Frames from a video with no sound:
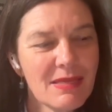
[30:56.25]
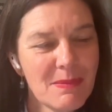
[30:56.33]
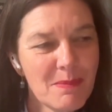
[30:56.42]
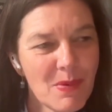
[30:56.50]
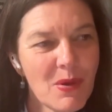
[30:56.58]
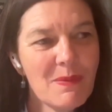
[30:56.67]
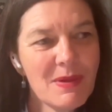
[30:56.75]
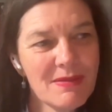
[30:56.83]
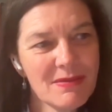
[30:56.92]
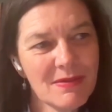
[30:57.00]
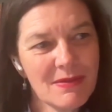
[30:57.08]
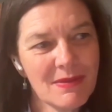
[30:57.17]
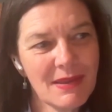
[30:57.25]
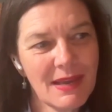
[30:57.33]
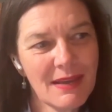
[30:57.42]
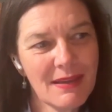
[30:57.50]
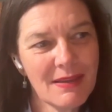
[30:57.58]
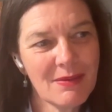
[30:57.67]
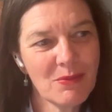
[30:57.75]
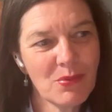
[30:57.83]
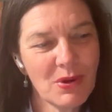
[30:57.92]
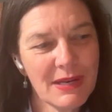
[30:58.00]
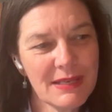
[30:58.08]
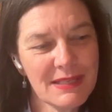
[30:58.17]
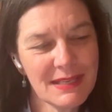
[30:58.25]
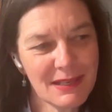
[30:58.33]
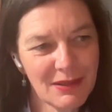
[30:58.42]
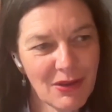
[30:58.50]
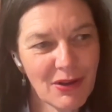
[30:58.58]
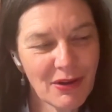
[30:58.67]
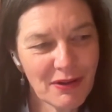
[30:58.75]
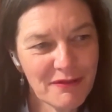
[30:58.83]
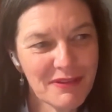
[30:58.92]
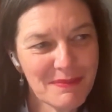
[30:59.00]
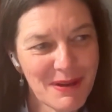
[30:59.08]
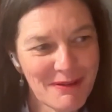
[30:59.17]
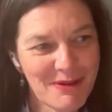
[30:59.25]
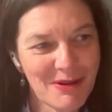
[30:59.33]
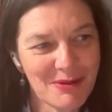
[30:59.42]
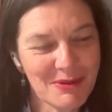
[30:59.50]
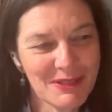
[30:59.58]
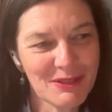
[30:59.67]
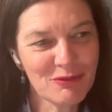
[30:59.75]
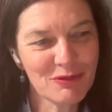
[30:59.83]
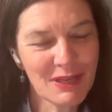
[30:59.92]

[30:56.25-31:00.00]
the moment, what I see a lot of in my role is